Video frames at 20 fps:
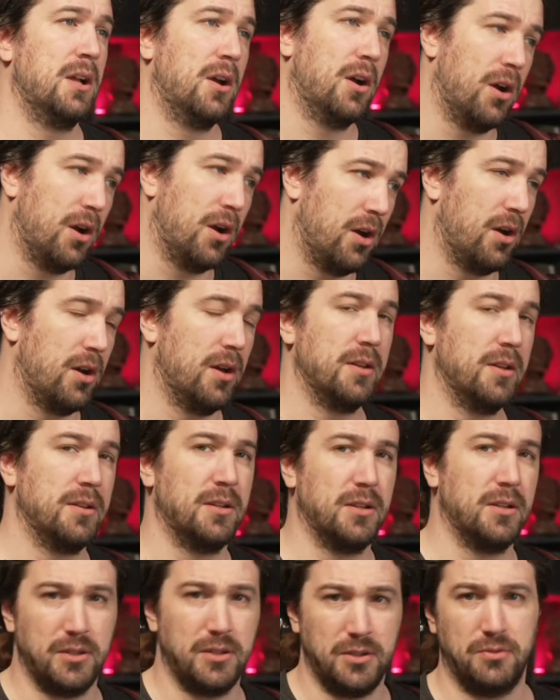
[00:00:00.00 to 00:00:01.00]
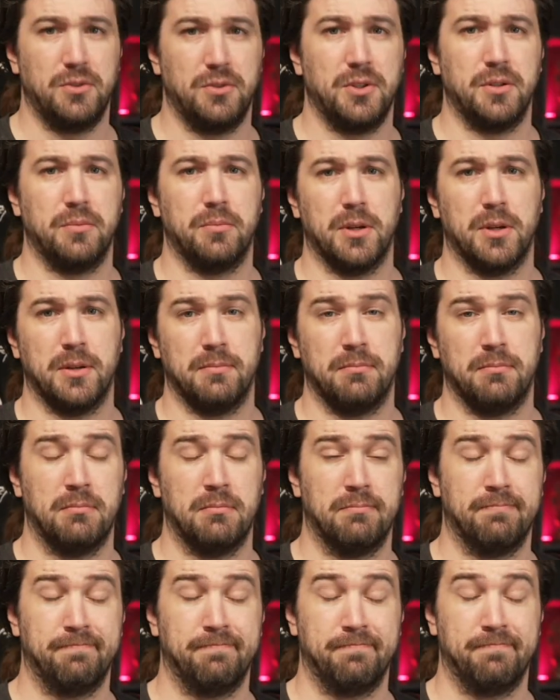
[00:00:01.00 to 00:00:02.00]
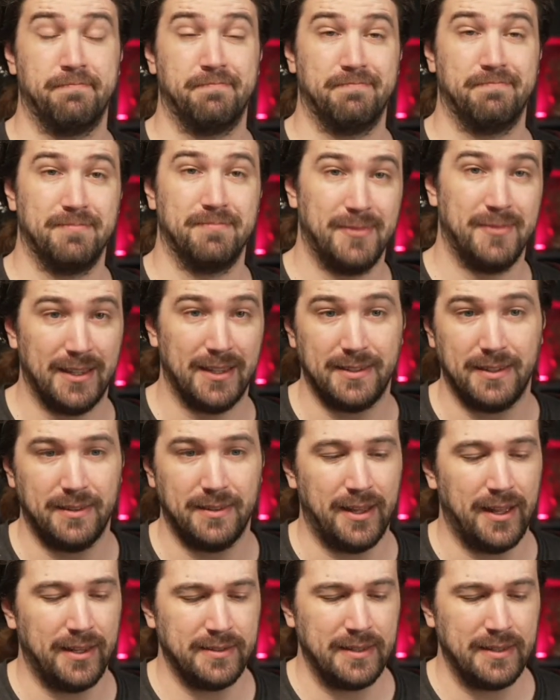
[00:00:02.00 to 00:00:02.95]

on YouTube. That's